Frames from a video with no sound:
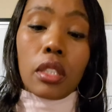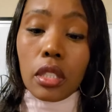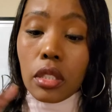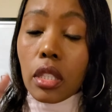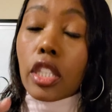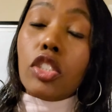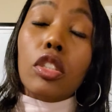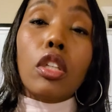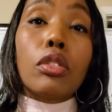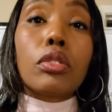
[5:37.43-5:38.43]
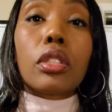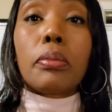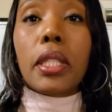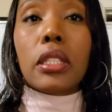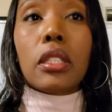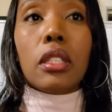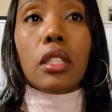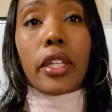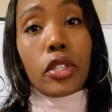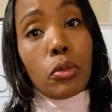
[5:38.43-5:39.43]
Installation loans is basically
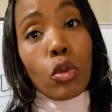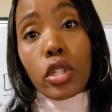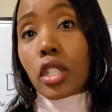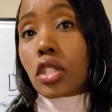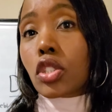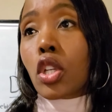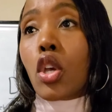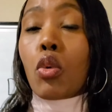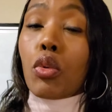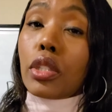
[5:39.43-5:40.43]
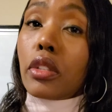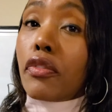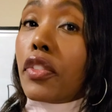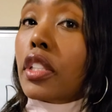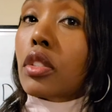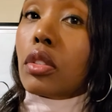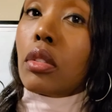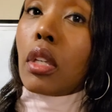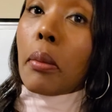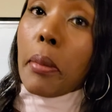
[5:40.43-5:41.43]
like your mortgage, where it's a fixed
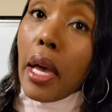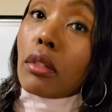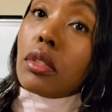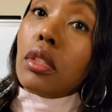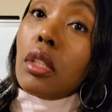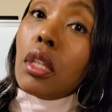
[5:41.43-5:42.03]
amount